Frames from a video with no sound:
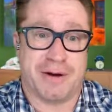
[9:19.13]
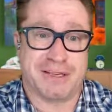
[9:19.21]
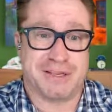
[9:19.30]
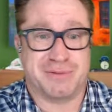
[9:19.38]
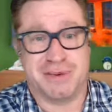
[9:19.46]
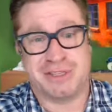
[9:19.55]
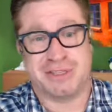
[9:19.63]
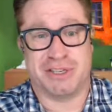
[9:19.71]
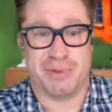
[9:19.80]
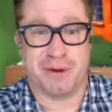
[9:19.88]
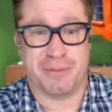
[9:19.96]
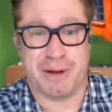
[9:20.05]
I just wish the
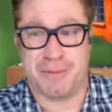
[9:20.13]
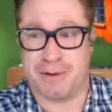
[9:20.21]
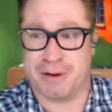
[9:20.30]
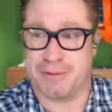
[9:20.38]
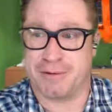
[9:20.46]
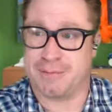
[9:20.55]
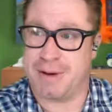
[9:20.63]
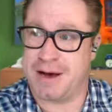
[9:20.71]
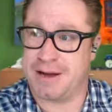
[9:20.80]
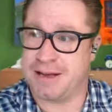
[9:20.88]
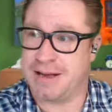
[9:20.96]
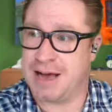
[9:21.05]
Twitter people could
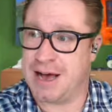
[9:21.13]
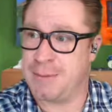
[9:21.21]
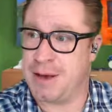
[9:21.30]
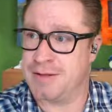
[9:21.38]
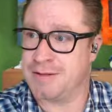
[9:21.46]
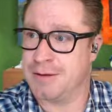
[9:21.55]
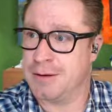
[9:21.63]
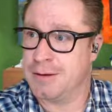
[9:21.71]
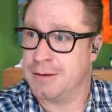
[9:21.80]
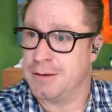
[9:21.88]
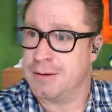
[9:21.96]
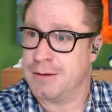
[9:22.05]
respond in comments.
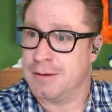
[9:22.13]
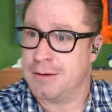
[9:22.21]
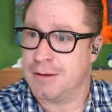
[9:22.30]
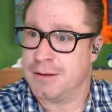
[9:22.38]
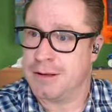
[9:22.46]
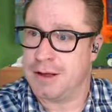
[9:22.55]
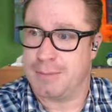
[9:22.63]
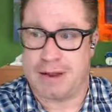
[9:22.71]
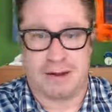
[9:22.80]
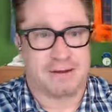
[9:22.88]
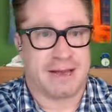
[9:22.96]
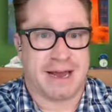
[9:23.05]
It'd
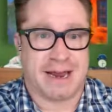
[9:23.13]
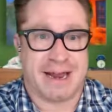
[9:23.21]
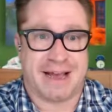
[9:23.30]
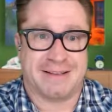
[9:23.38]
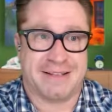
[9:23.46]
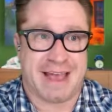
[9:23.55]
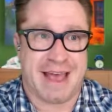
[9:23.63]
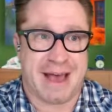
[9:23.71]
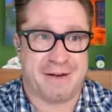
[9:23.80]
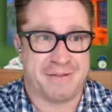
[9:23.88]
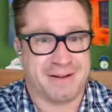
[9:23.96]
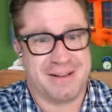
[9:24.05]
been kind of nice to
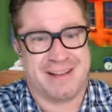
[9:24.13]
have.